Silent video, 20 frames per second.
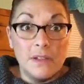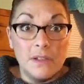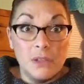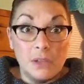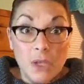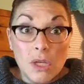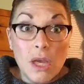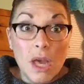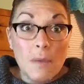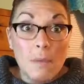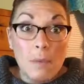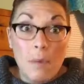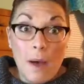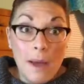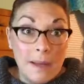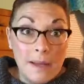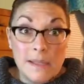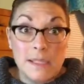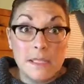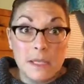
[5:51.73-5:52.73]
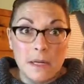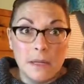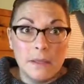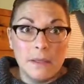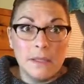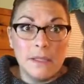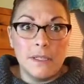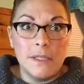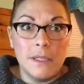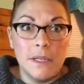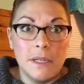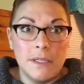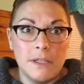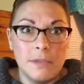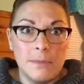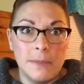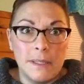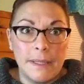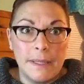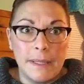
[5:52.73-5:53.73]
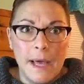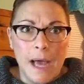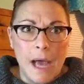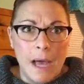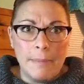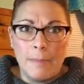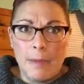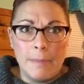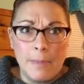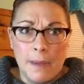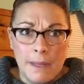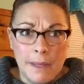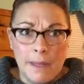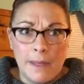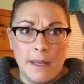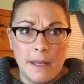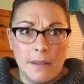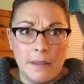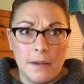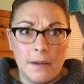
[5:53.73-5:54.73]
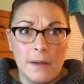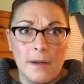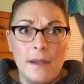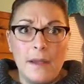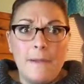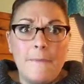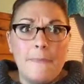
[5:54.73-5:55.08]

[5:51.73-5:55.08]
Look up why it's not good, and you'll be like, I'm not buying it either.